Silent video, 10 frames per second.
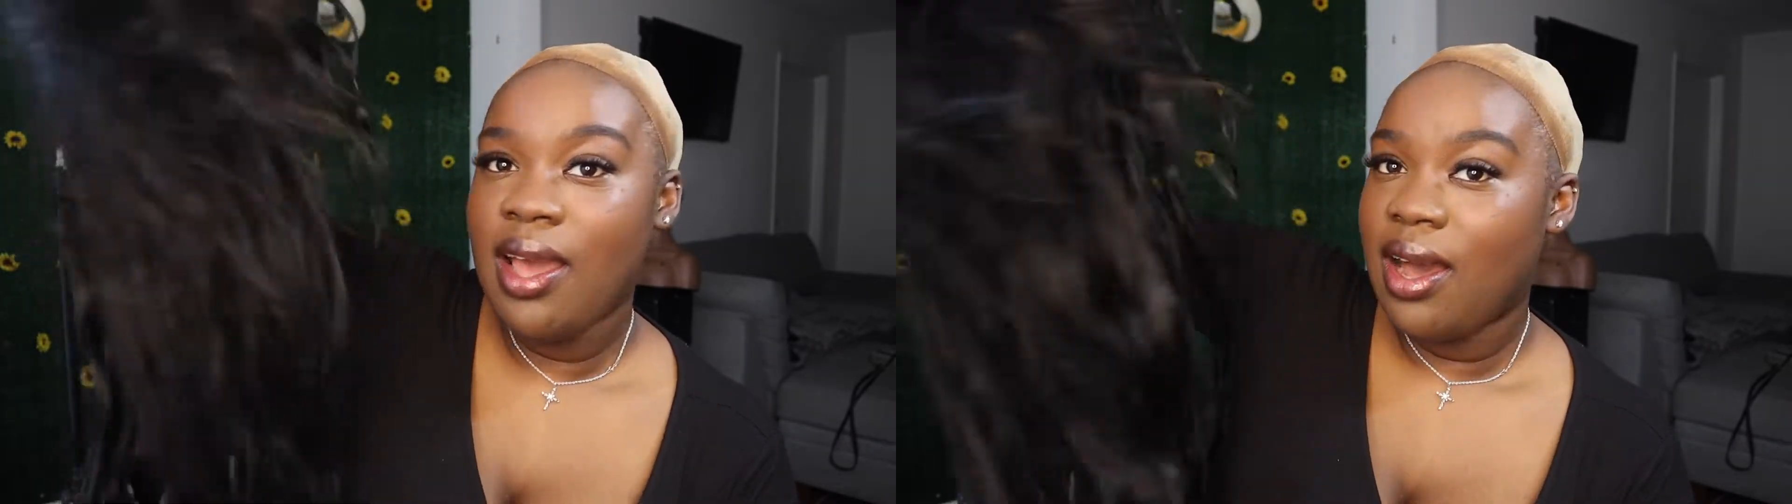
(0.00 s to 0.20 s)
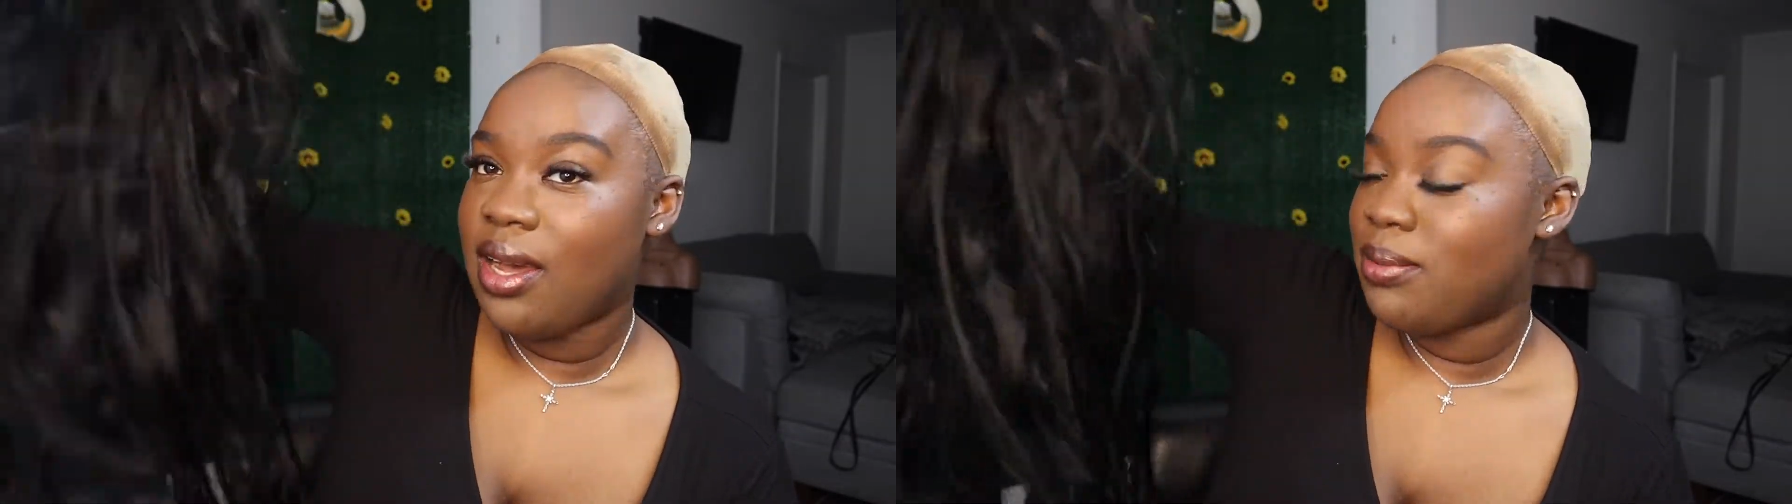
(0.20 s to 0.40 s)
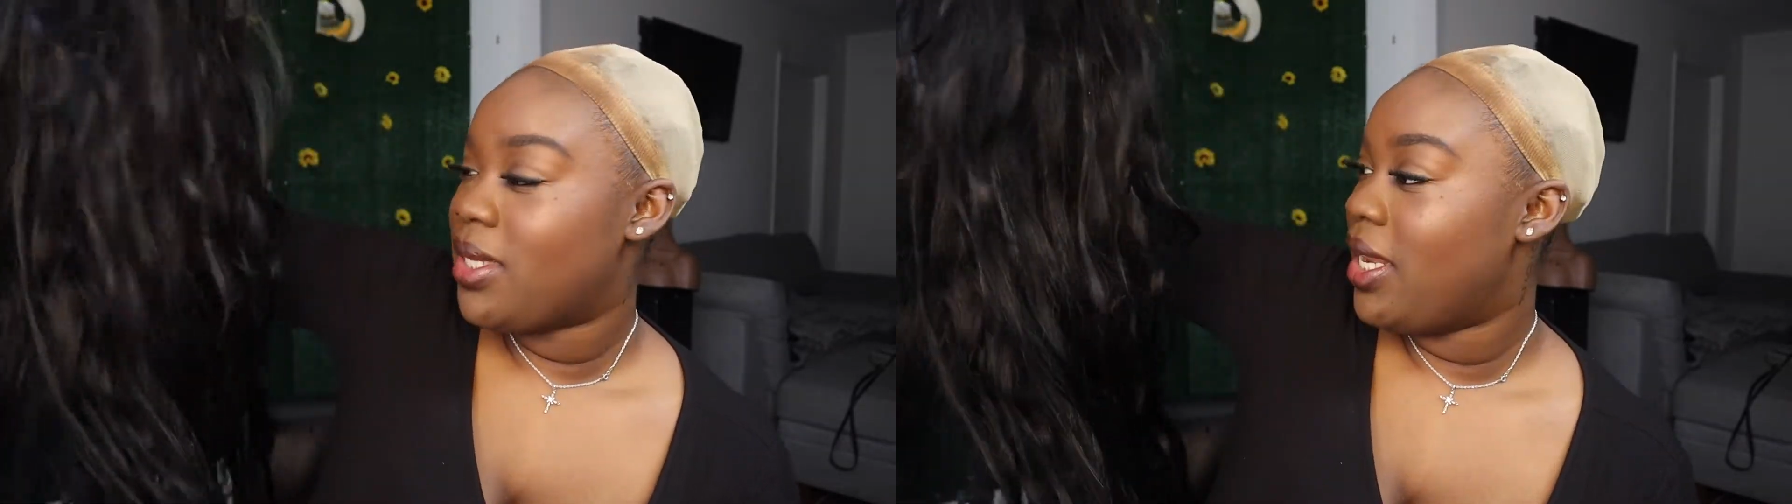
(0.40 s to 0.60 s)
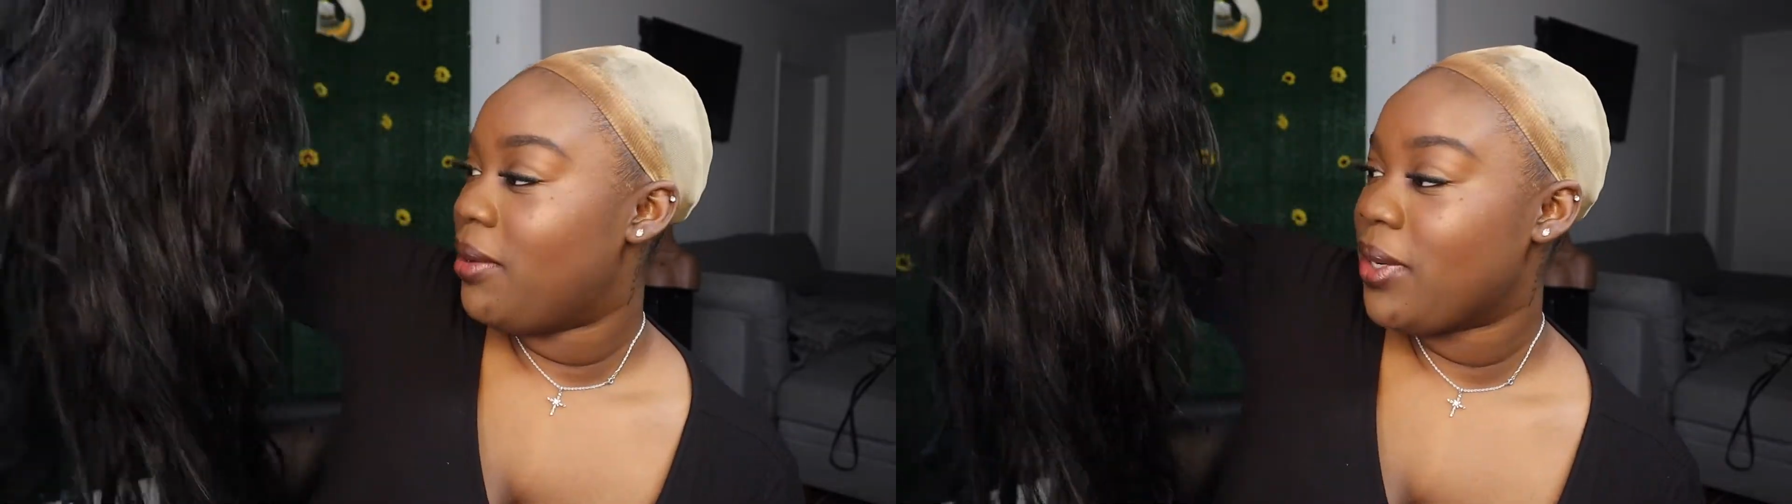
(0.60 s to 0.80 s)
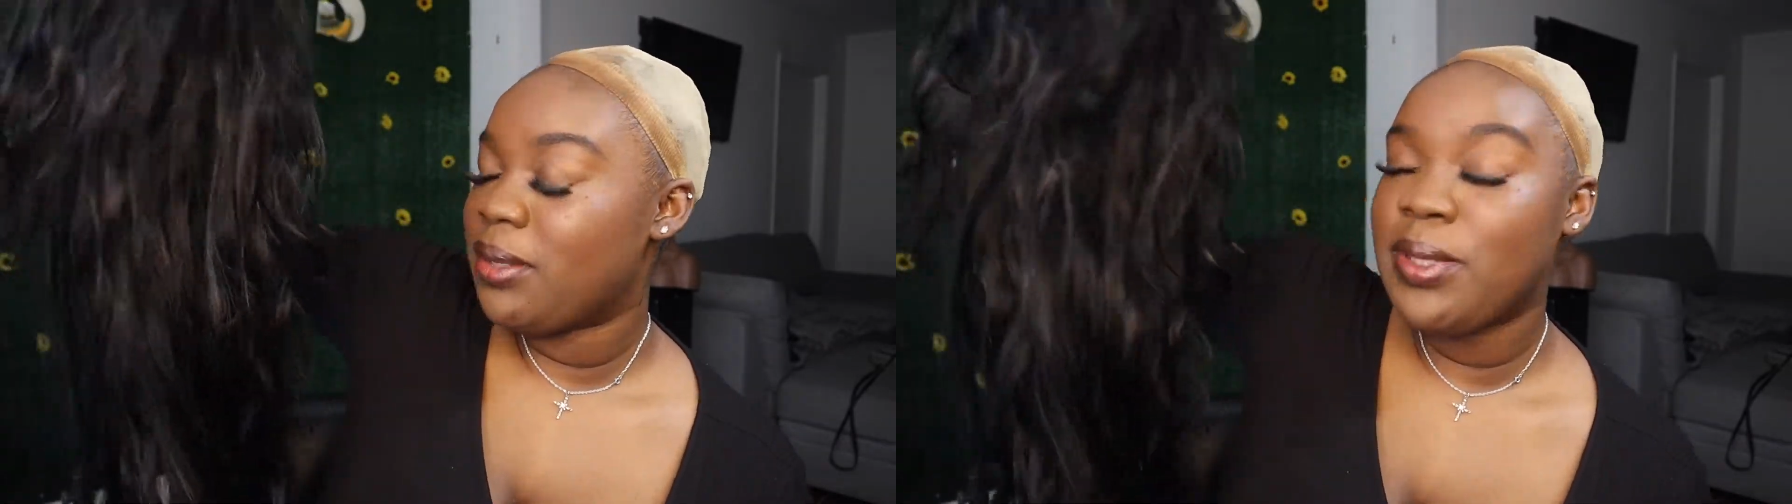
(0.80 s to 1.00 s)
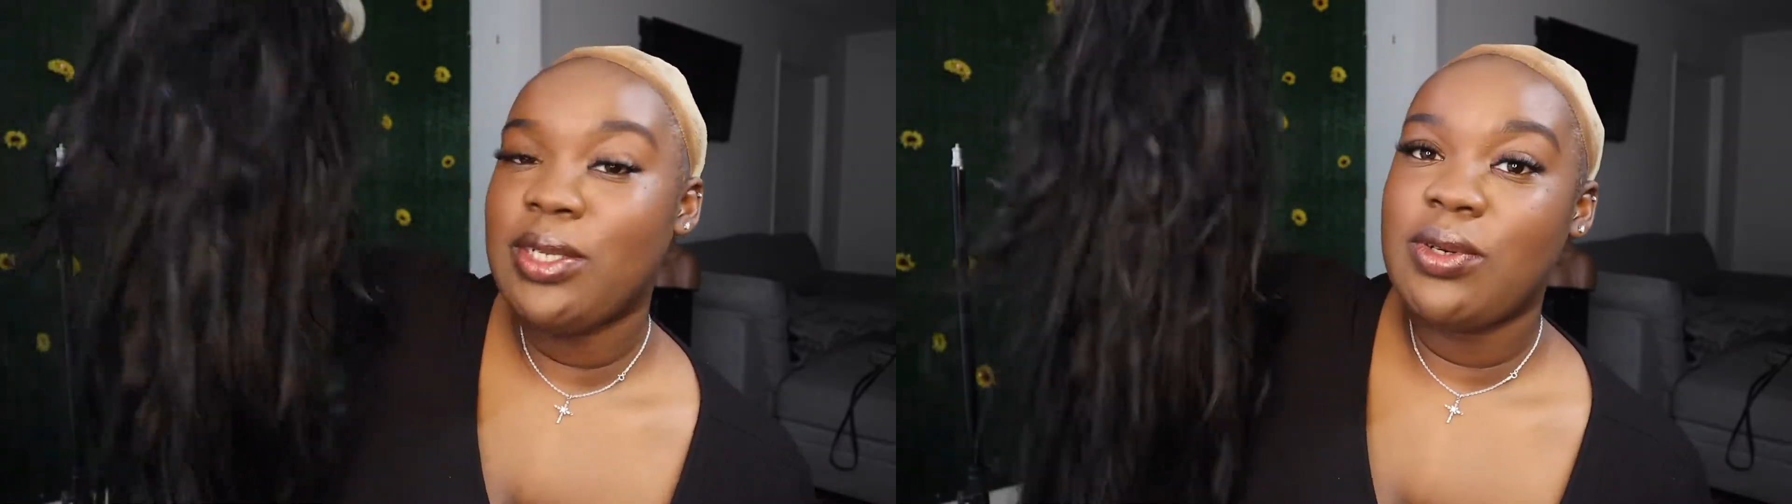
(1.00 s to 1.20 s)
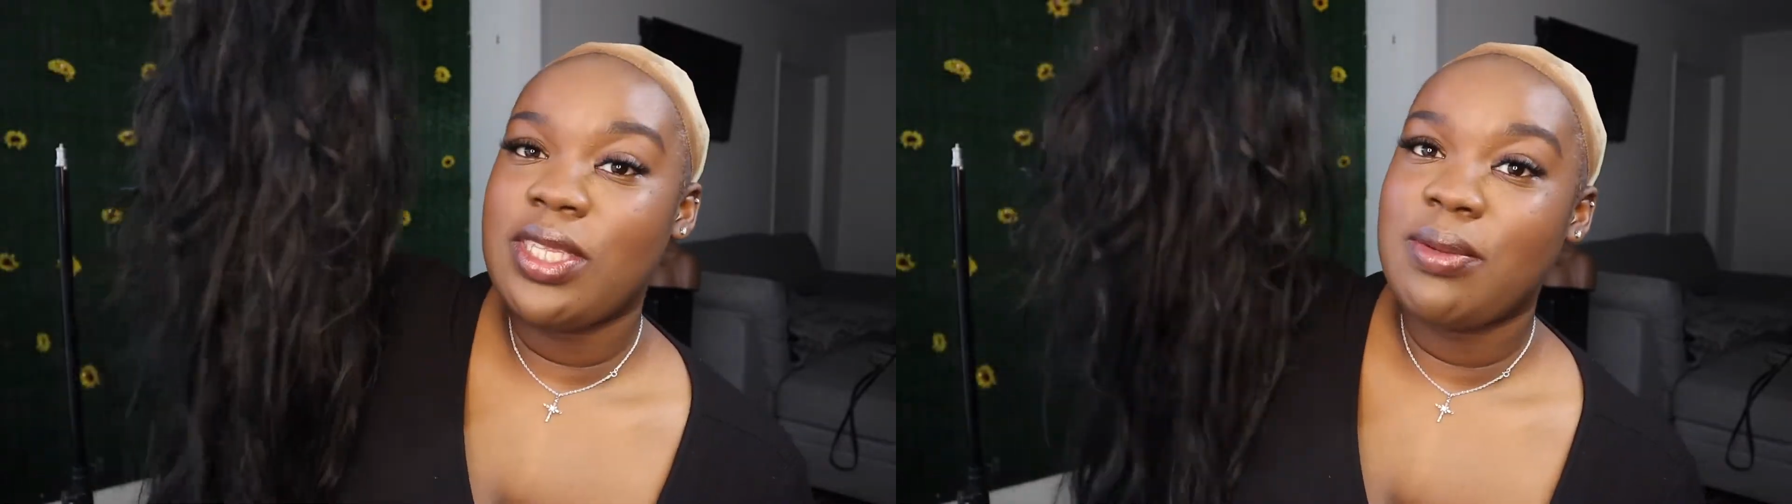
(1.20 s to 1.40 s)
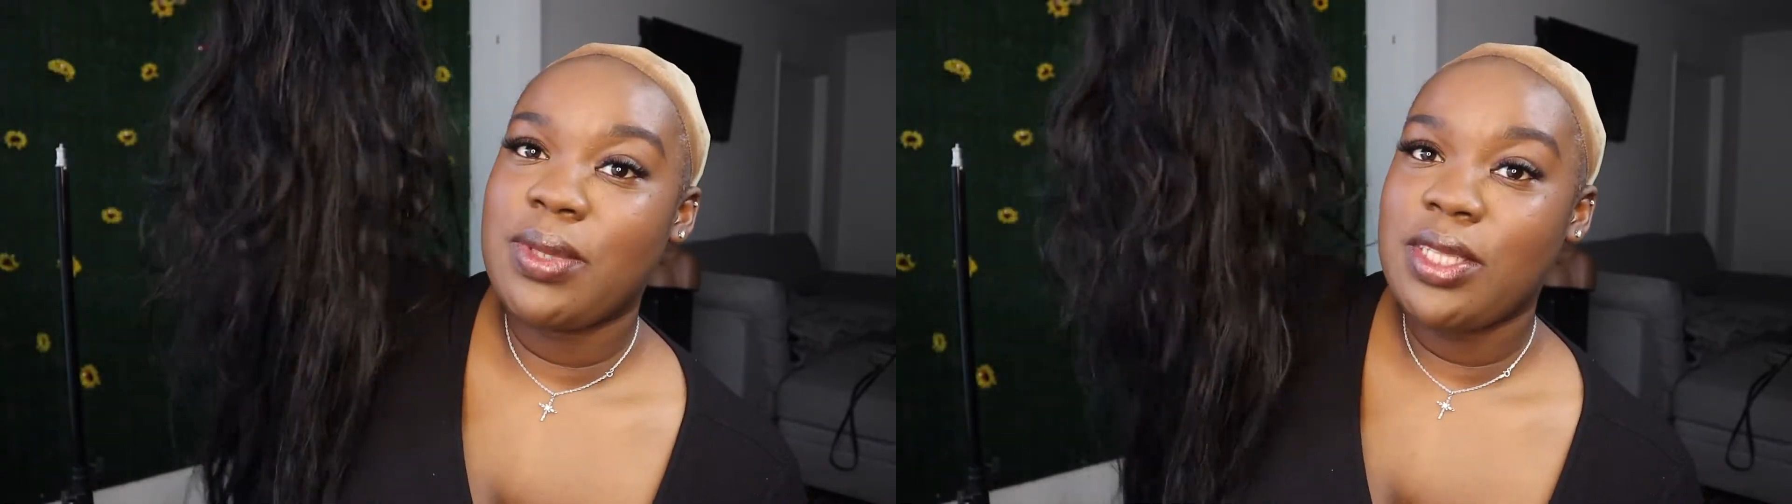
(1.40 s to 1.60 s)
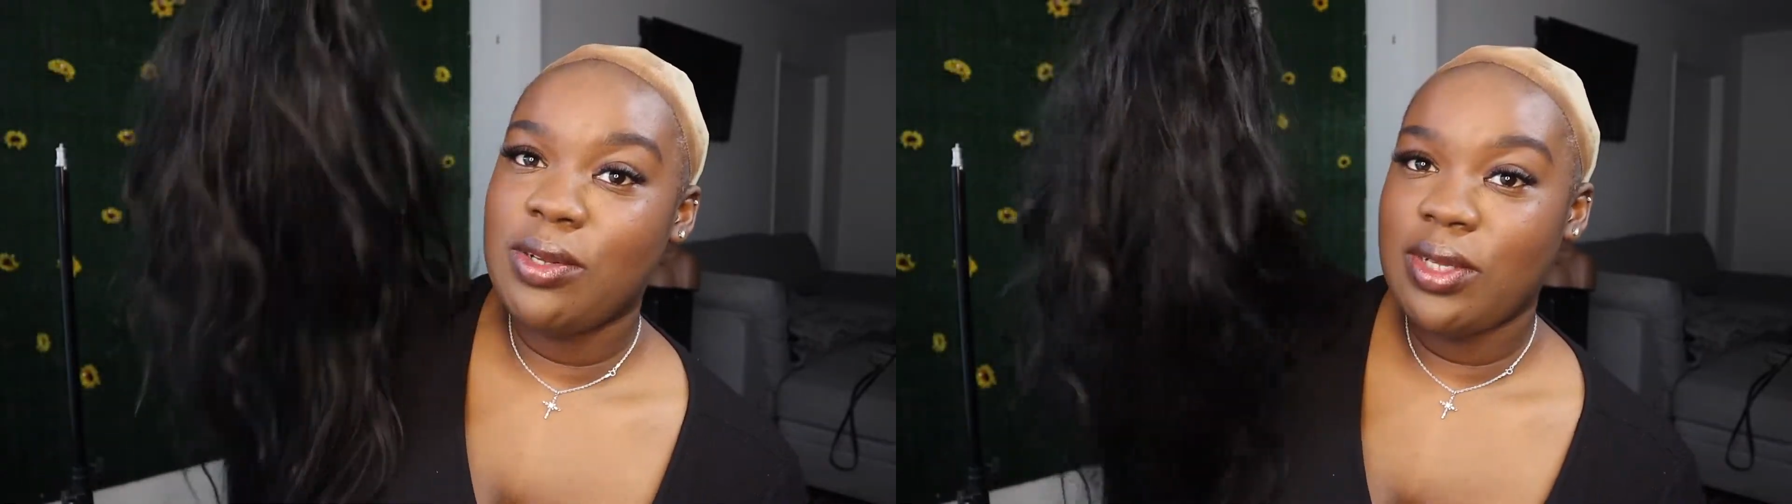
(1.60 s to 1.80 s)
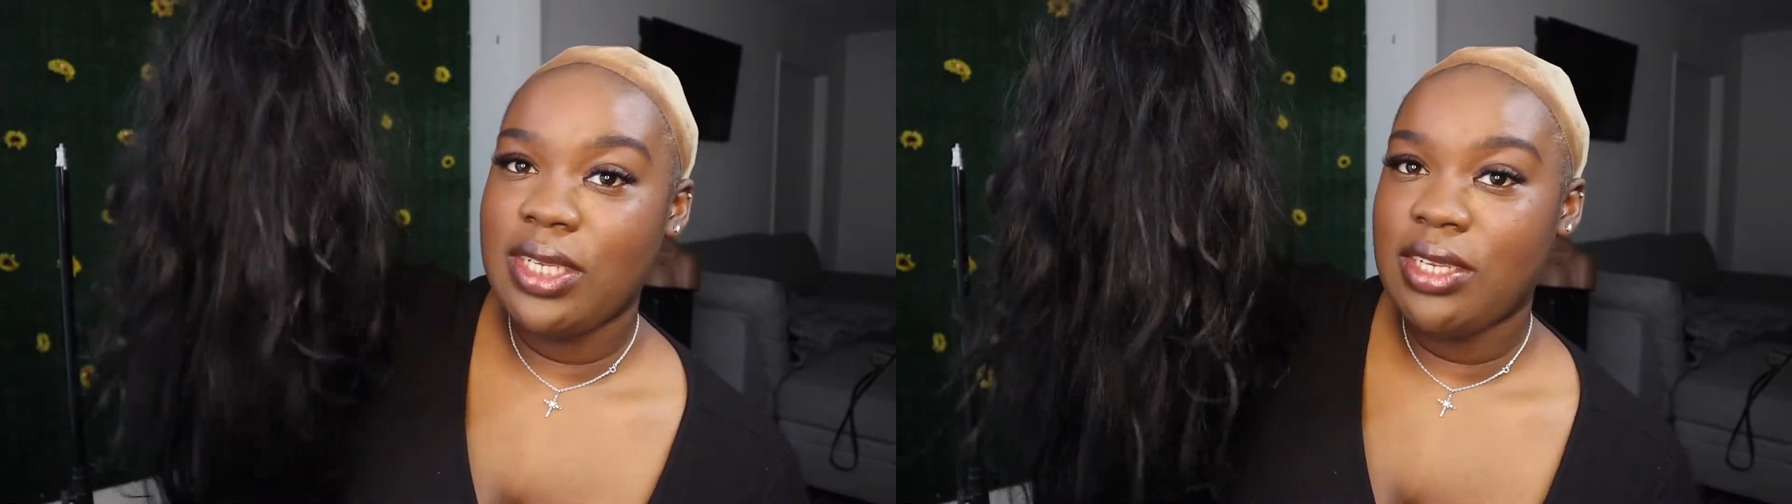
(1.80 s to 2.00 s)
Today I'm gonna be doing something
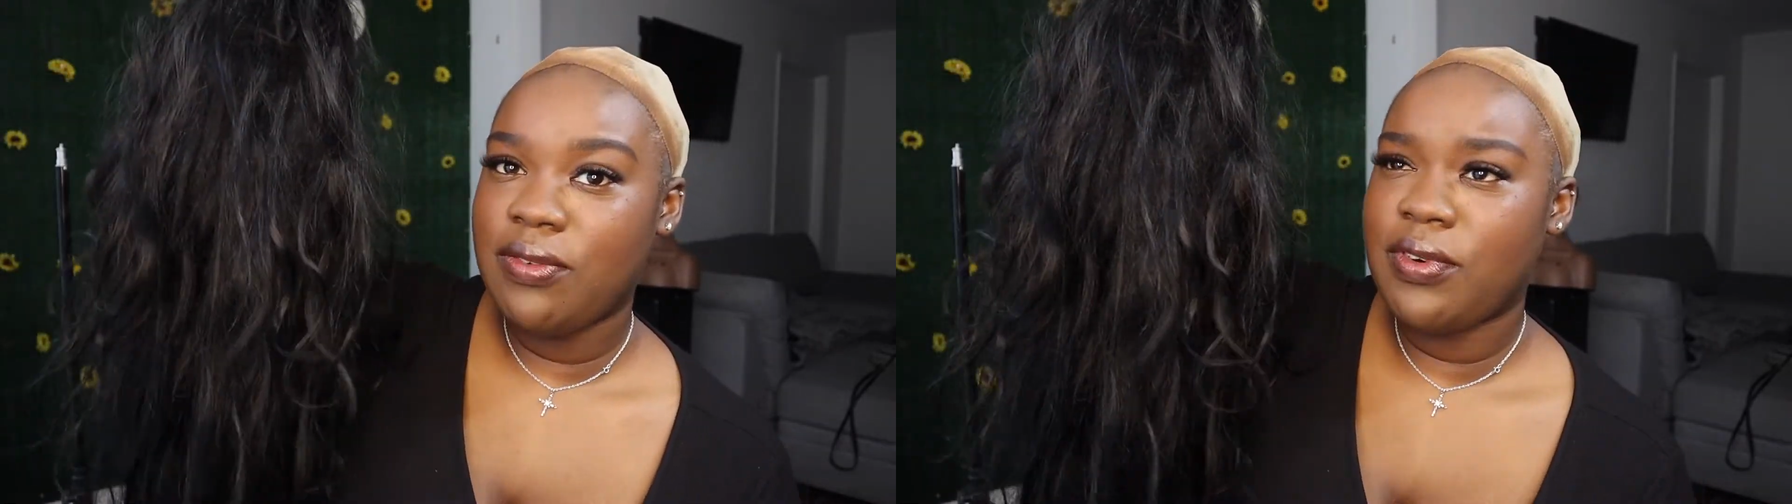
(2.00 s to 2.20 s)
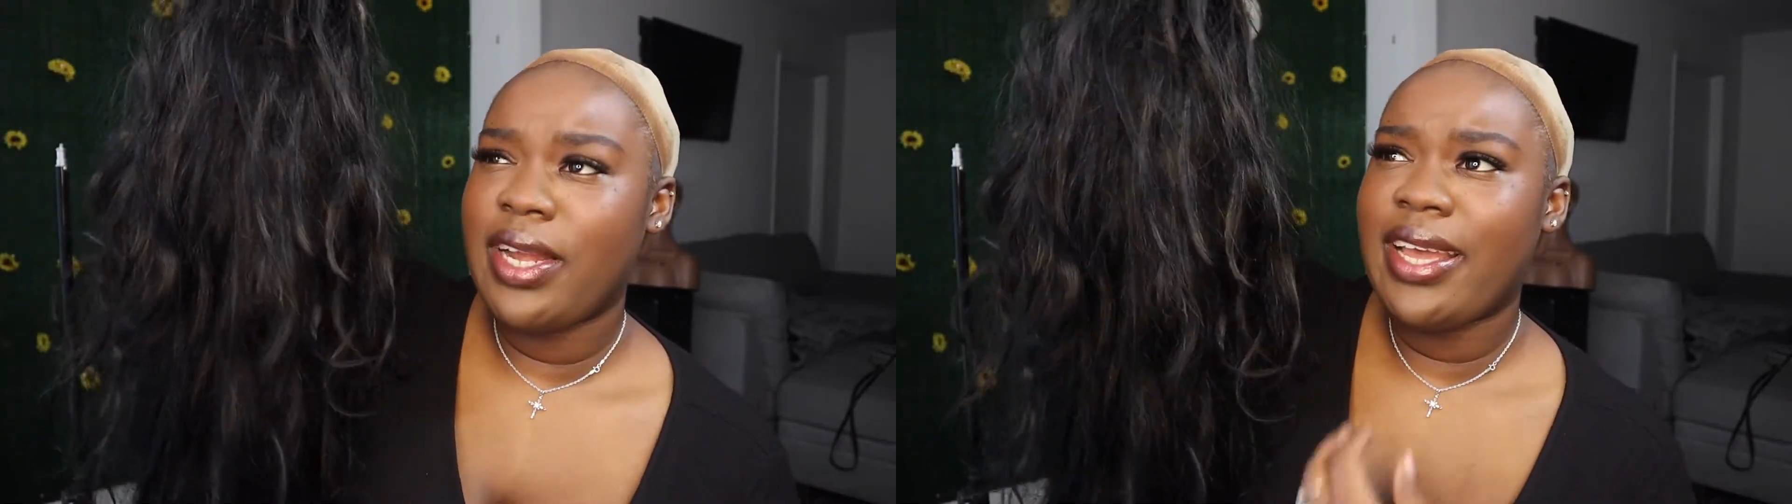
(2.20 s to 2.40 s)
totally different.